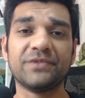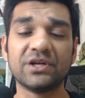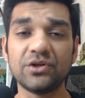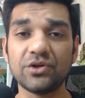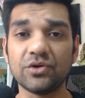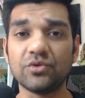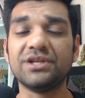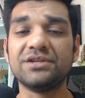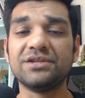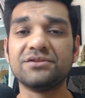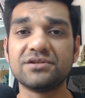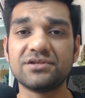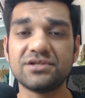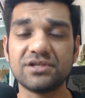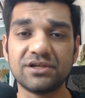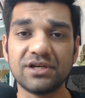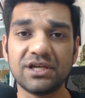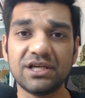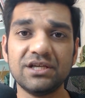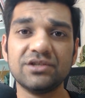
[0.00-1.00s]
during this
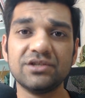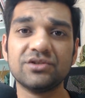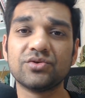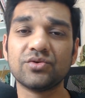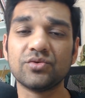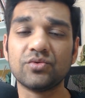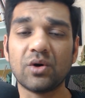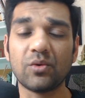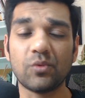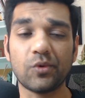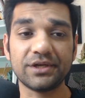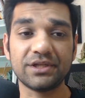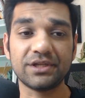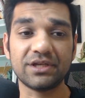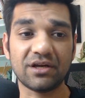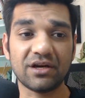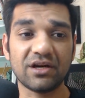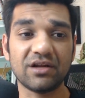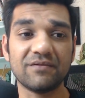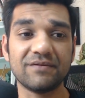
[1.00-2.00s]
journey to avoid
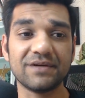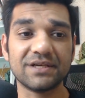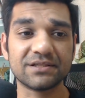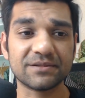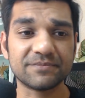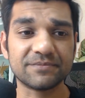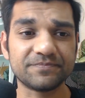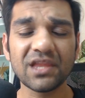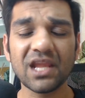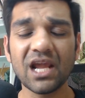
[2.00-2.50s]
the cravings.